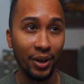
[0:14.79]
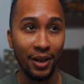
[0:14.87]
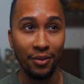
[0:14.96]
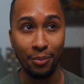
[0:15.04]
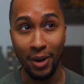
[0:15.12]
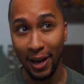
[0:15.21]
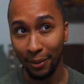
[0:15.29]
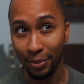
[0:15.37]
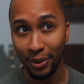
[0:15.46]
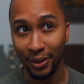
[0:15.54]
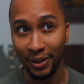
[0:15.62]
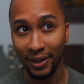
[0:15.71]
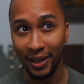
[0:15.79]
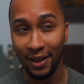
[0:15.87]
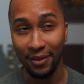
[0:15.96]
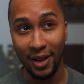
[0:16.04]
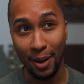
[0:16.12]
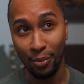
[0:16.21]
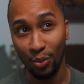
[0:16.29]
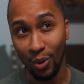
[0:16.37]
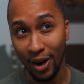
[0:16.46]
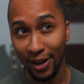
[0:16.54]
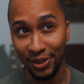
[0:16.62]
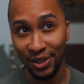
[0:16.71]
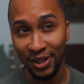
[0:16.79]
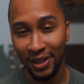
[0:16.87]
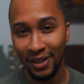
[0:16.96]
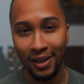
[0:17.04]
I have a Macbook. I have an Apple Watch.